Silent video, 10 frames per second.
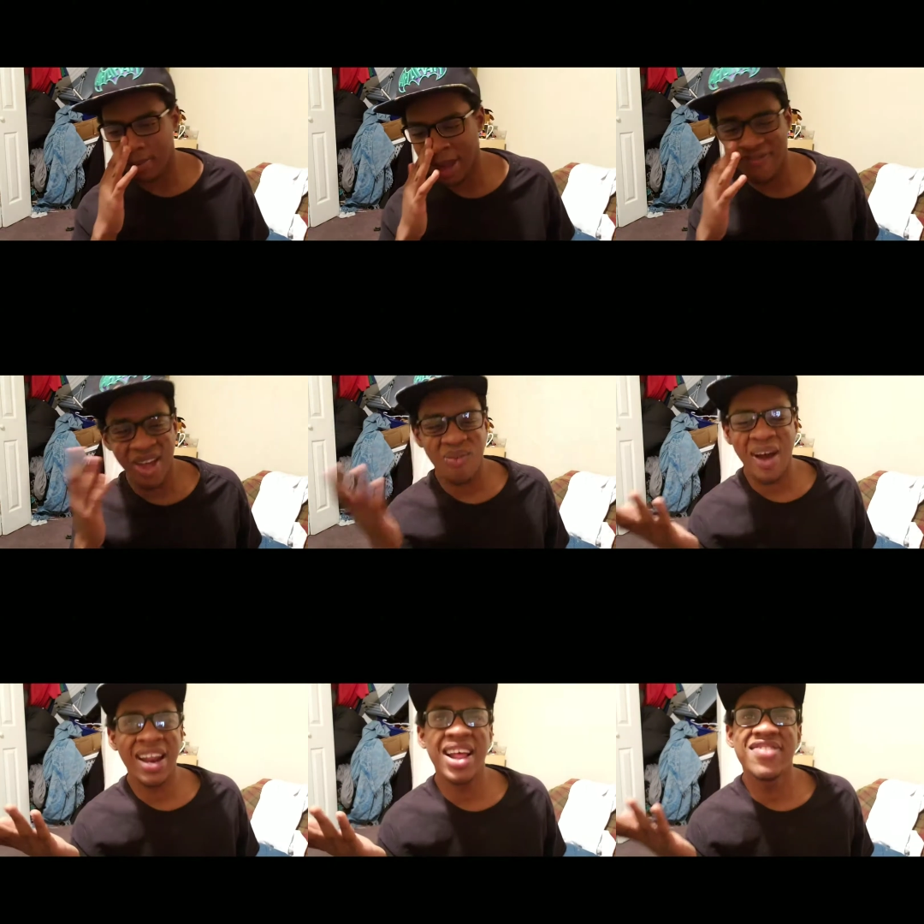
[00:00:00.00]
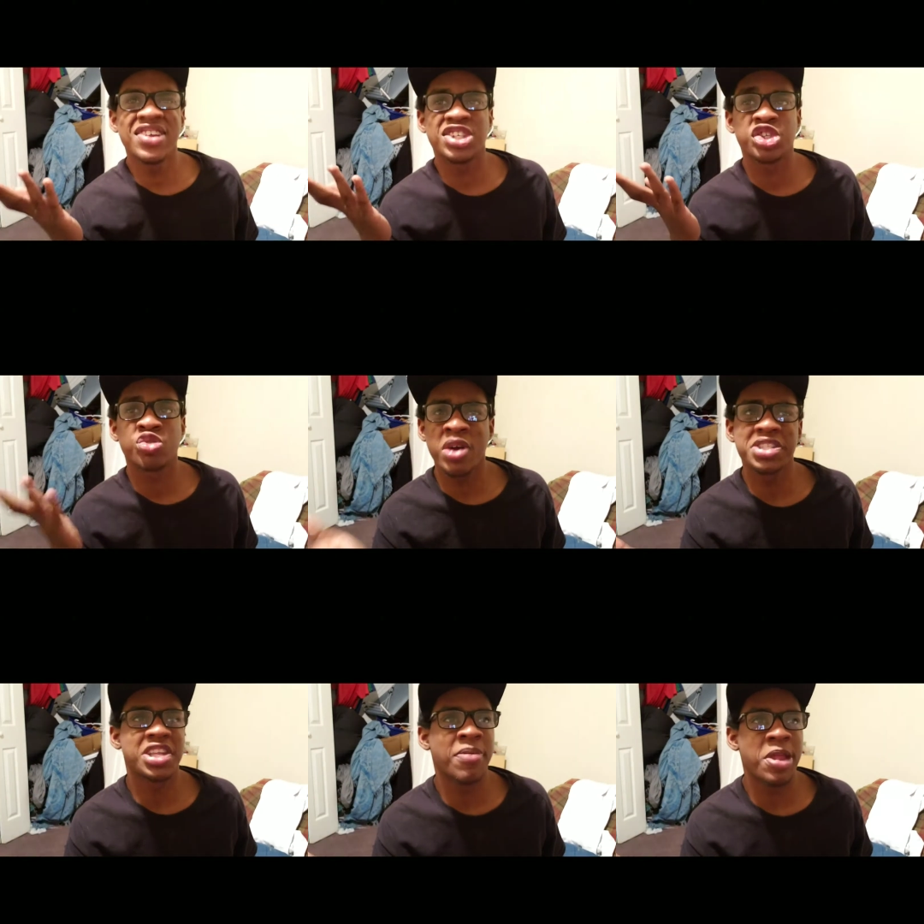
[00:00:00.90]
Matter of fact, why did I even
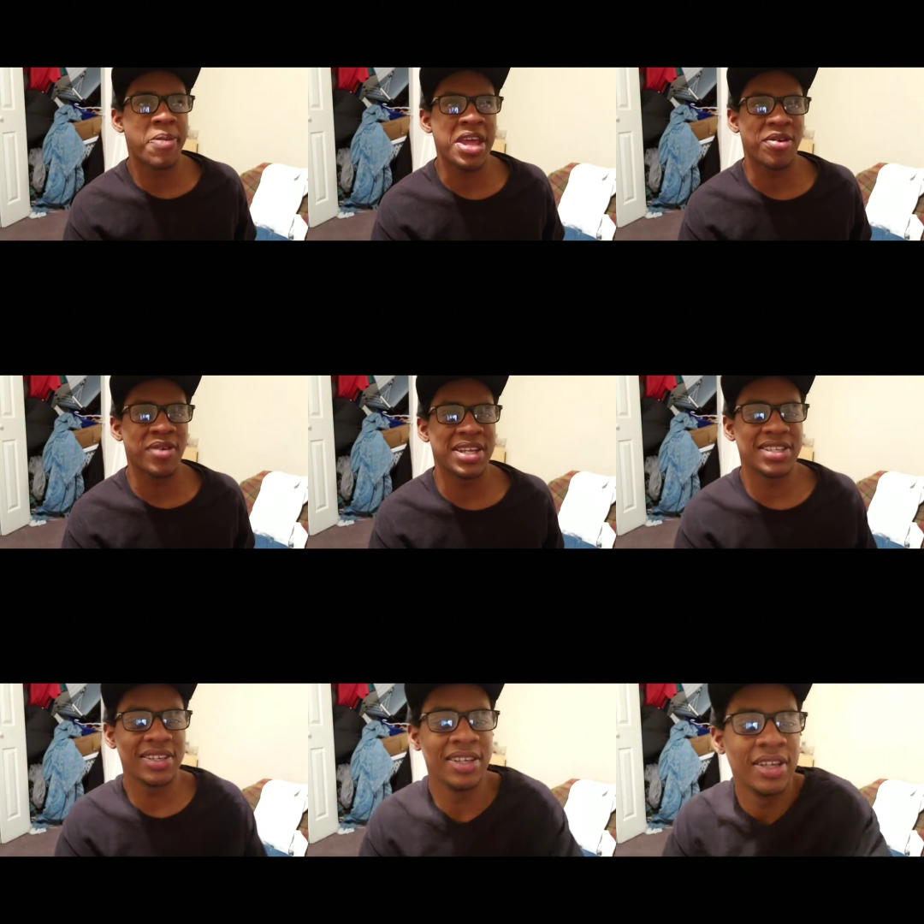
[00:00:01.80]
trust him to pay the rent?